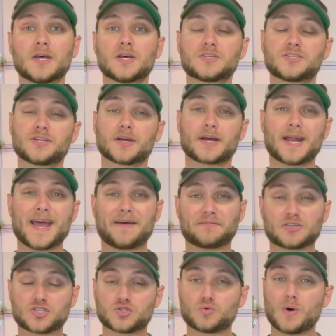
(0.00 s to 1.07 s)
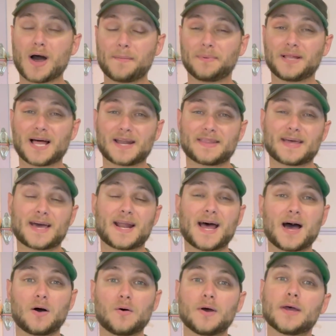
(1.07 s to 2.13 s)
So you're going to have to swap a lot of that
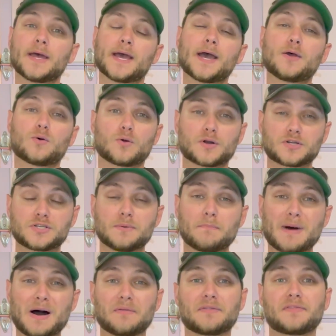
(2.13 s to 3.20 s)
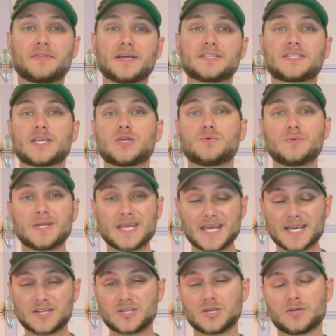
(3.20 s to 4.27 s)
out in order to mount the things that you
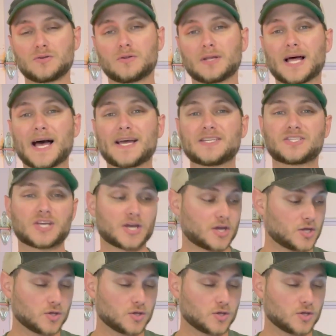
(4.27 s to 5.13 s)
need to utilize